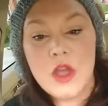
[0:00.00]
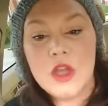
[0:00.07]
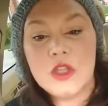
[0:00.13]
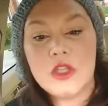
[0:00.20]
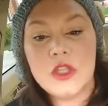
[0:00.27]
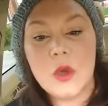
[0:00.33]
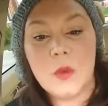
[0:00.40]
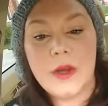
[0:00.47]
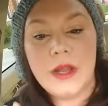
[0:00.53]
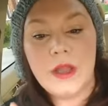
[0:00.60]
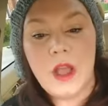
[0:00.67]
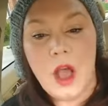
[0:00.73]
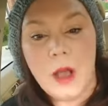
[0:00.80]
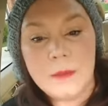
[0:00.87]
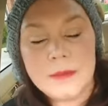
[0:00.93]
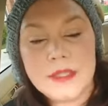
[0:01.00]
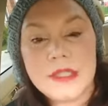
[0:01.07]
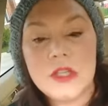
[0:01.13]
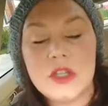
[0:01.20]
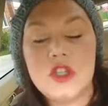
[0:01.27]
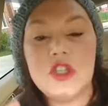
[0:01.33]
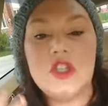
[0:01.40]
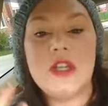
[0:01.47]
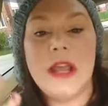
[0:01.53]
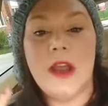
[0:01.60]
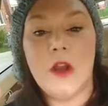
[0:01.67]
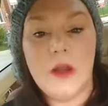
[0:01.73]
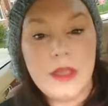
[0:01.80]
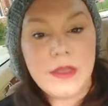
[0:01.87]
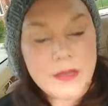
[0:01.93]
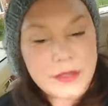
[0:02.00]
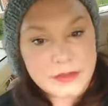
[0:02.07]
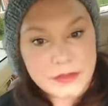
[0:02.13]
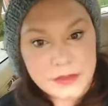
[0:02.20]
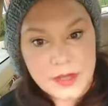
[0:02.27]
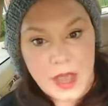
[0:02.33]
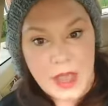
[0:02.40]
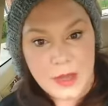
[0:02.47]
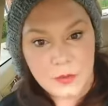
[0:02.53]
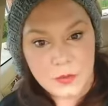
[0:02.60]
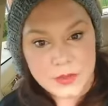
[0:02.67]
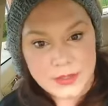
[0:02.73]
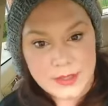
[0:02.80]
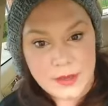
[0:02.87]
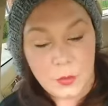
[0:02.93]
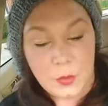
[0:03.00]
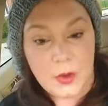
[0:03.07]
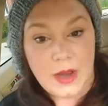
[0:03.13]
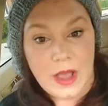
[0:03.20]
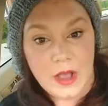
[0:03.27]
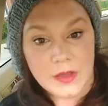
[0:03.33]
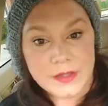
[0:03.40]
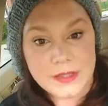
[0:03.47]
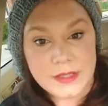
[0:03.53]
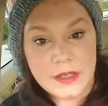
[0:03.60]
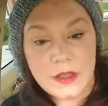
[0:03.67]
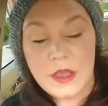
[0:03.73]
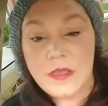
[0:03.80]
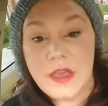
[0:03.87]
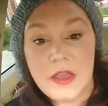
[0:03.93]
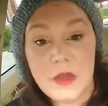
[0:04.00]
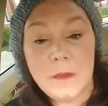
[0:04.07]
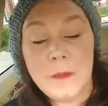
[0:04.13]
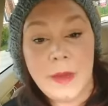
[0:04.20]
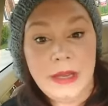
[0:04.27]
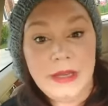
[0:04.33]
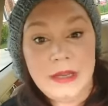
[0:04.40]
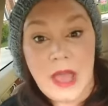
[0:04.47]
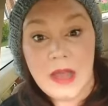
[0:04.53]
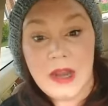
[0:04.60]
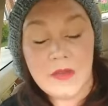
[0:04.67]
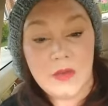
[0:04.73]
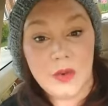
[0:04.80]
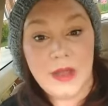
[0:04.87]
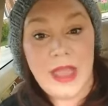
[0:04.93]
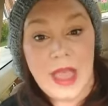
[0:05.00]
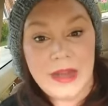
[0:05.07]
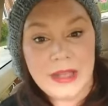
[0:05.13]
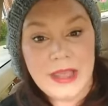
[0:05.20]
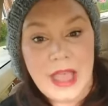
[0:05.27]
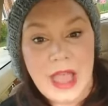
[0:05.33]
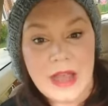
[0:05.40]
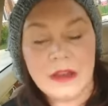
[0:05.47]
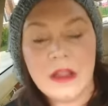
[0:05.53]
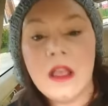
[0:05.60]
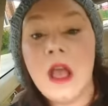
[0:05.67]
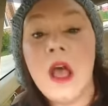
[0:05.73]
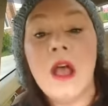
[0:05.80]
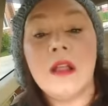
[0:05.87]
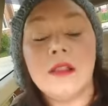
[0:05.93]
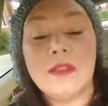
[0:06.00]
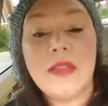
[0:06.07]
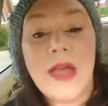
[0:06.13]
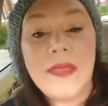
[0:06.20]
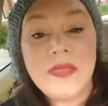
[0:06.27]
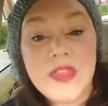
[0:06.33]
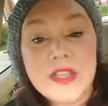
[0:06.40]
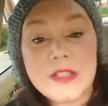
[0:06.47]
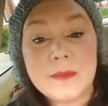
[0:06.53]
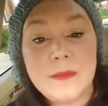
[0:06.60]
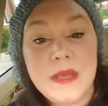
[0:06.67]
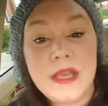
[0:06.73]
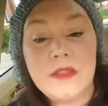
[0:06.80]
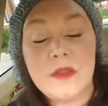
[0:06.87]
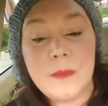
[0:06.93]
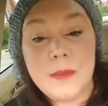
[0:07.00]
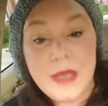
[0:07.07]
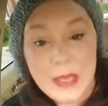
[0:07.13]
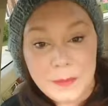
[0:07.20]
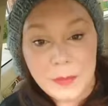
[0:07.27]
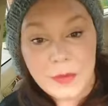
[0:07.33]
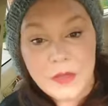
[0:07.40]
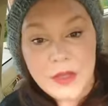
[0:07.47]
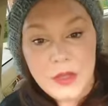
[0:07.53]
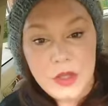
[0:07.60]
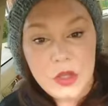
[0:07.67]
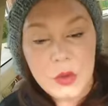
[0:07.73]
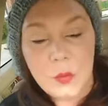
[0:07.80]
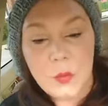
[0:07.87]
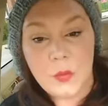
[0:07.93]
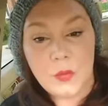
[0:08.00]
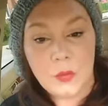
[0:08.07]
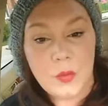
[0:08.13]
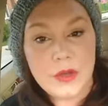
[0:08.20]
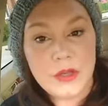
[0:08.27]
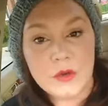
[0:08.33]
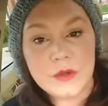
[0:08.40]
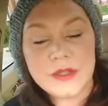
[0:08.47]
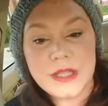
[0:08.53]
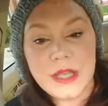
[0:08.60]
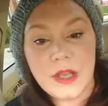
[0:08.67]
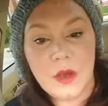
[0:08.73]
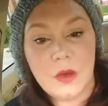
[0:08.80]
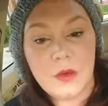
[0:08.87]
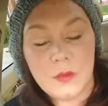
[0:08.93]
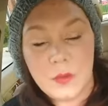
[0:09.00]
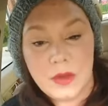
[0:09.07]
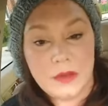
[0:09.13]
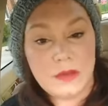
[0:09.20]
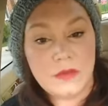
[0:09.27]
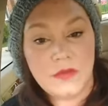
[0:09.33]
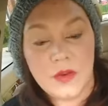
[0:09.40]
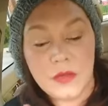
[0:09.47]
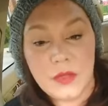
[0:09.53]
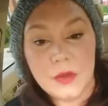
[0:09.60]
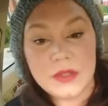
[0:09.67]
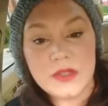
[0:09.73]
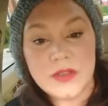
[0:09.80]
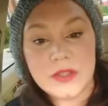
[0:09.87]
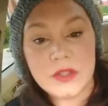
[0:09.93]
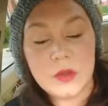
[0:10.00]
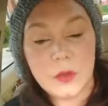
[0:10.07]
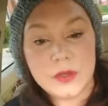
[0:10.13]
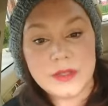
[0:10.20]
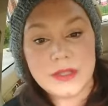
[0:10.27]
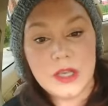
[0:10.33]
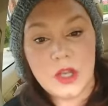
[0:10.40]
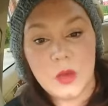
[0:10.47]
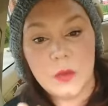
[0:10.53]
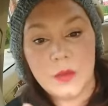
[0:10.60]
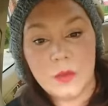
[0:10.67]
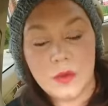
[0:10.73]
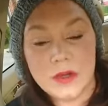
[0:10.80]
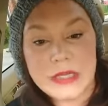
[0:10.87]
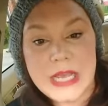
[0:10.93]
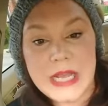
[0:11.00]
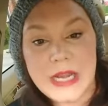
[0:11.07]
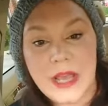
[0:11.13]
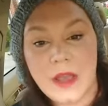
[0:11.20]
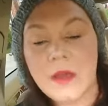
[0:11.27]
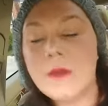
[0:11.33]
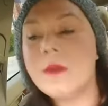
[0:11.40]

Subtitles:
So when it comes to sharing this time with someone else that you might not ever get again, let this be the people that when you're single, for those of us who are single when we're dating,